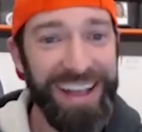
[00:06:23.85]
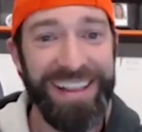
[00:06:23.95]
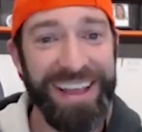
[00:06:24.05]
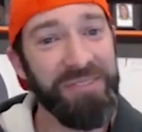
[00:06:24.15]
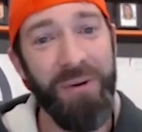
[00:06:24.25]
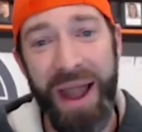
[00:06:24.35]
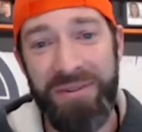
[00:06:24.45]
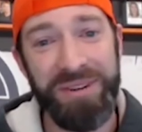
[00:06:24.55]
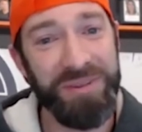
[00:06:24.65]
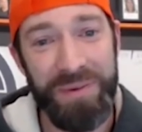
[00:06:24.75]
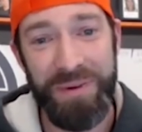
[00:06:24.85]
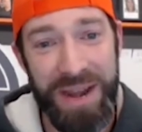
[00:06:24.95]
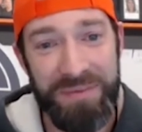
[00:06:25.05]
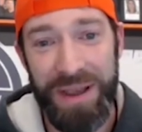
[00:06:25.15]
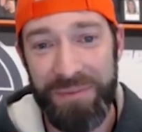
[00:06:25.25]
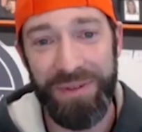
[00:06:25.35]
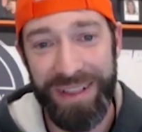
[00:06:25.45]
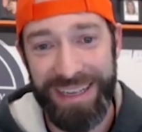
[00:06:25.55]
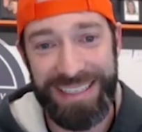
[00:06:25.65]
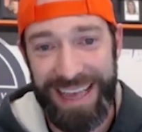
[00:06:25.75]
Like, why would you bring people
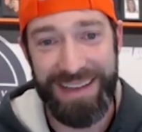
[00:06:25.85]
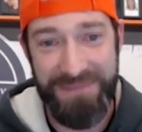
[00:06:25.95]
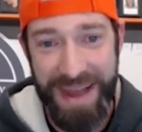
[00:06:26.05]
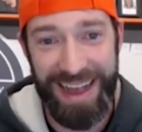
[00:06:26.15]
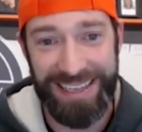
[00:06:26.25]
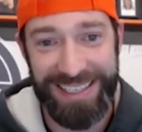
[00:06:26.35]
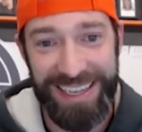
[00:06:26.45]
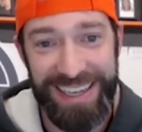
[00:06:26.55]
into that mess?